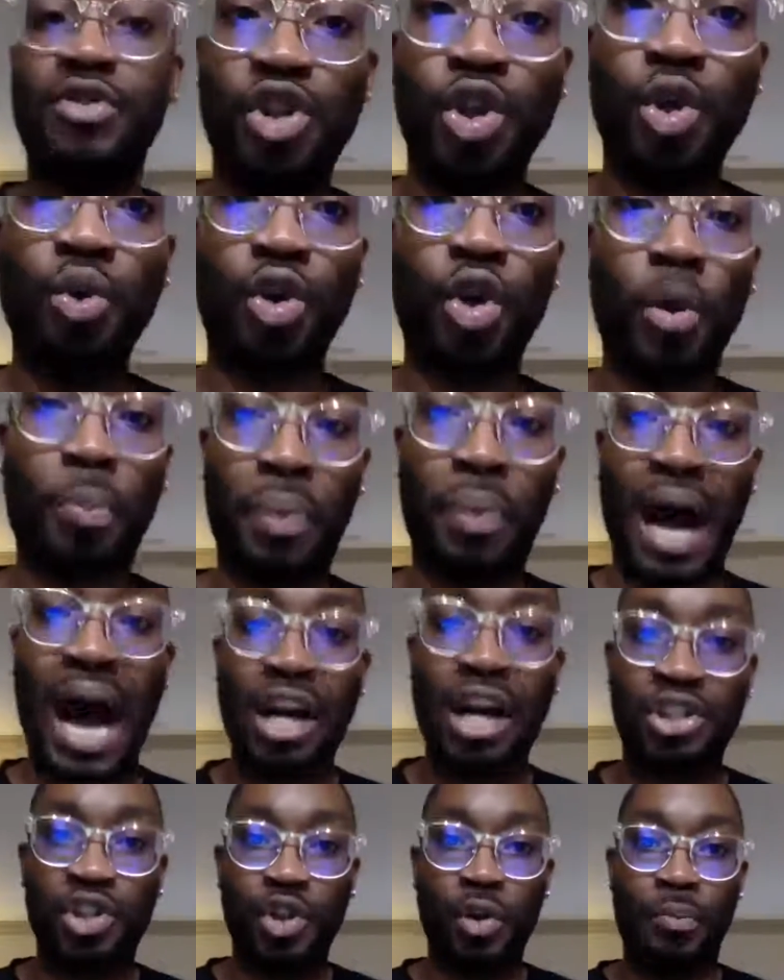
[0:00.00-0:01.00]
gives you
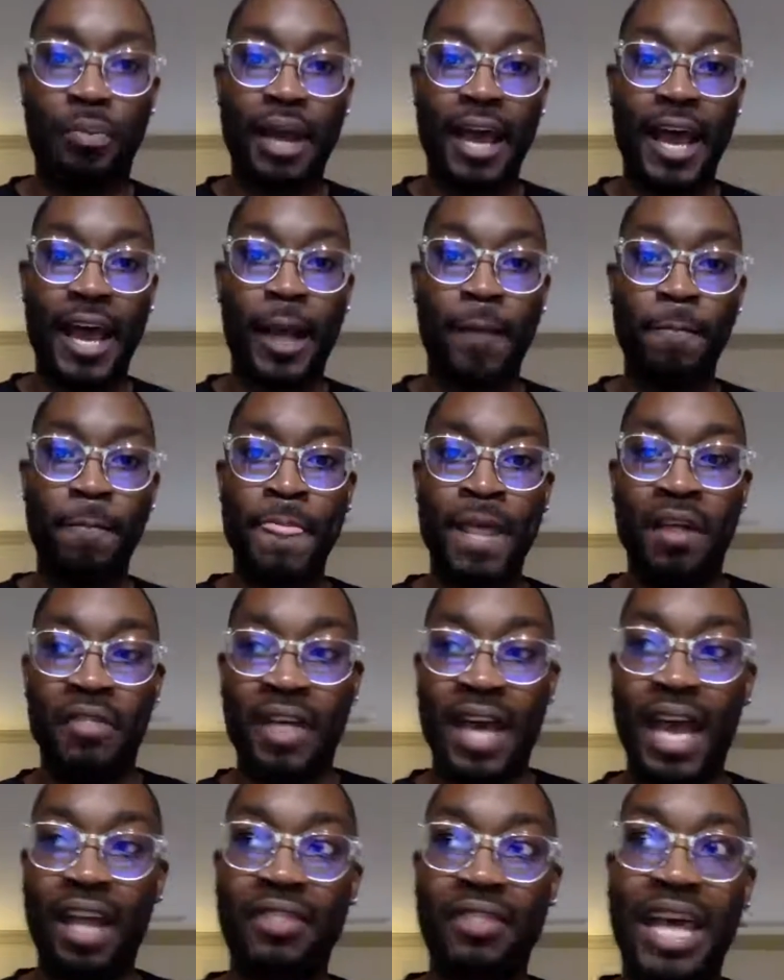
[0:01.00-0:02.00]
your posture back,
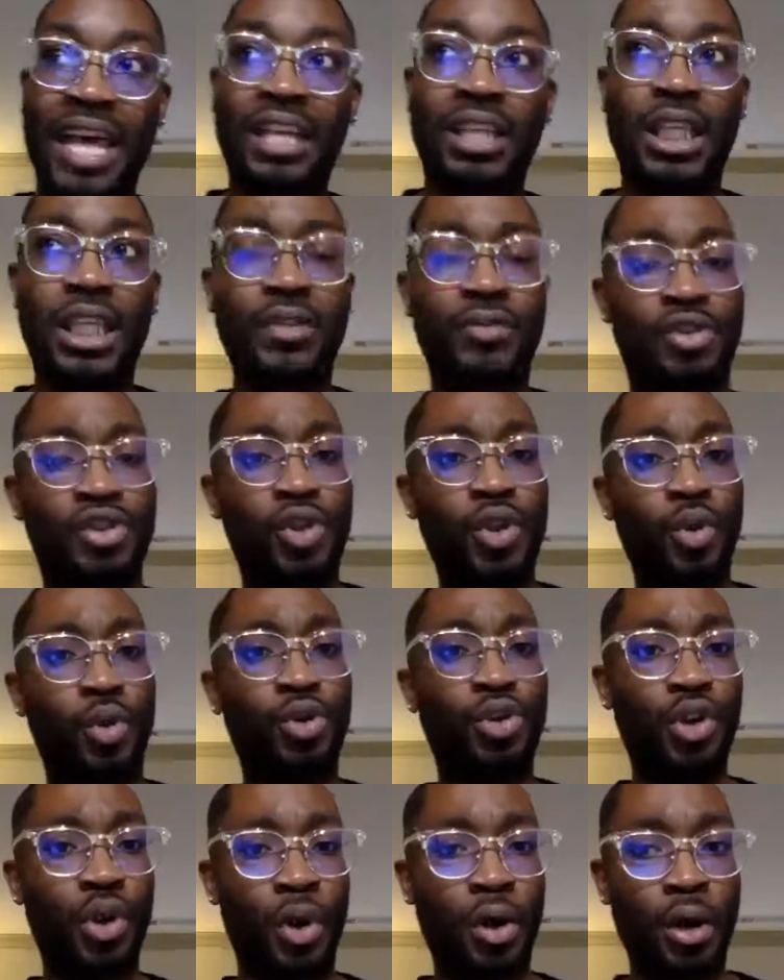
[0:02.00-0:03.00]
that
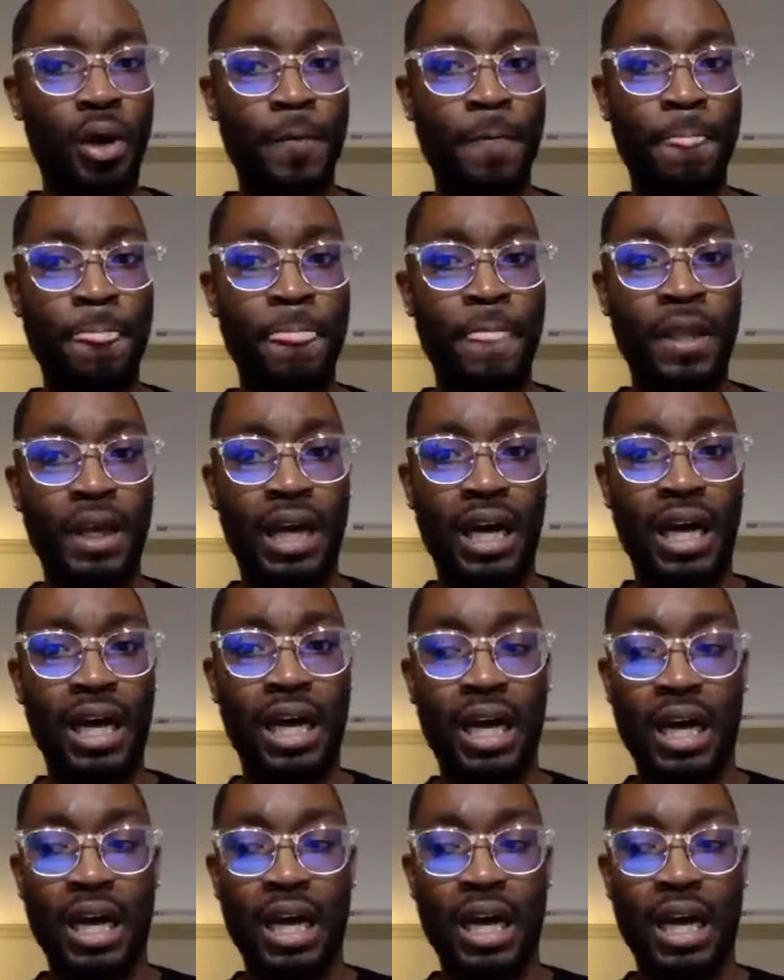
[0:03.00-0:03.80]
gives you your